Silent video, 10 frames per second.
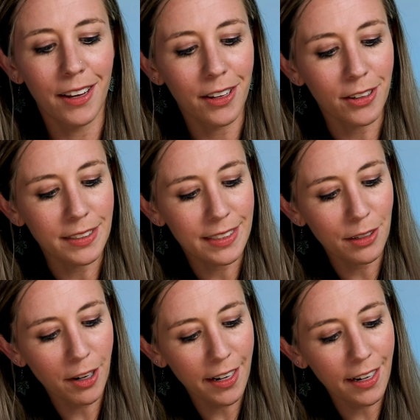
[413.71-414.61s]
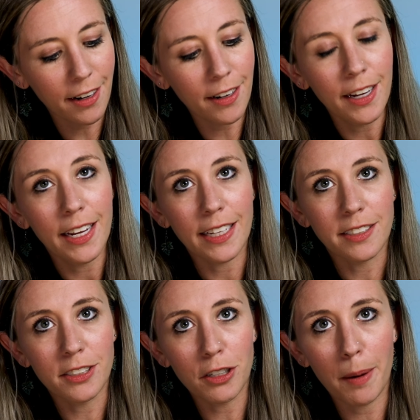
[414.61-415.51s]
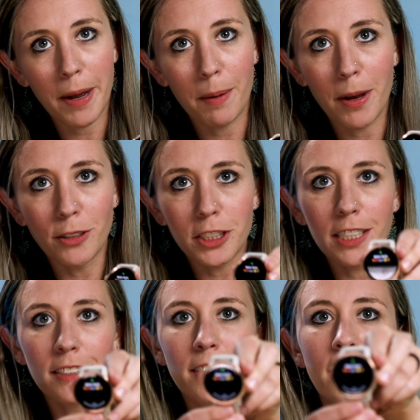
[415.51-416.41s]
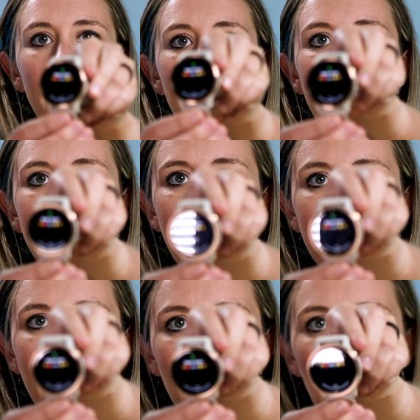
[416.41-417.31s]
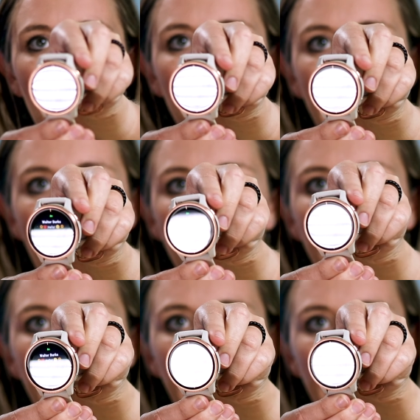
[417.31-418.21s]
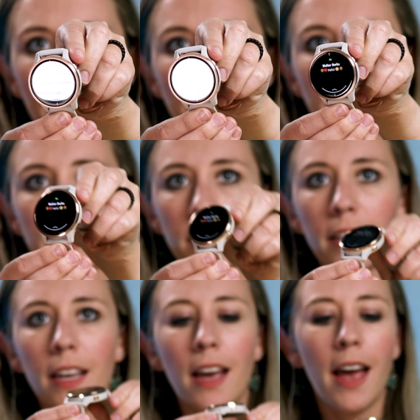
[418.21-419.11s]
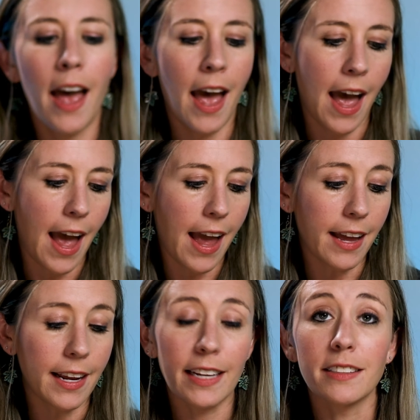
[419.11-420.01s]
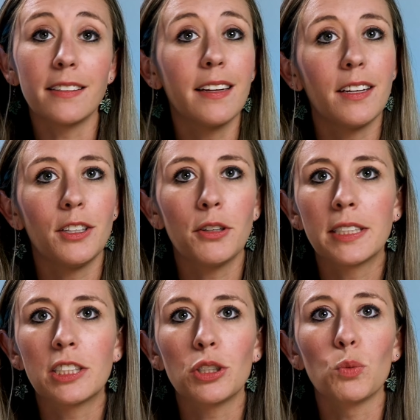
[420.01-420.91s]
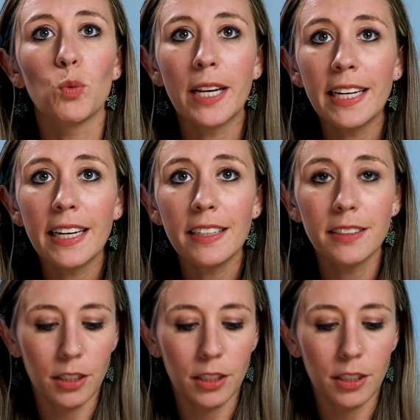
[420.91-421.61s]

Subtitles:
You can see right here, it's still got my emojis. It says hello and everything else. And you can still read it.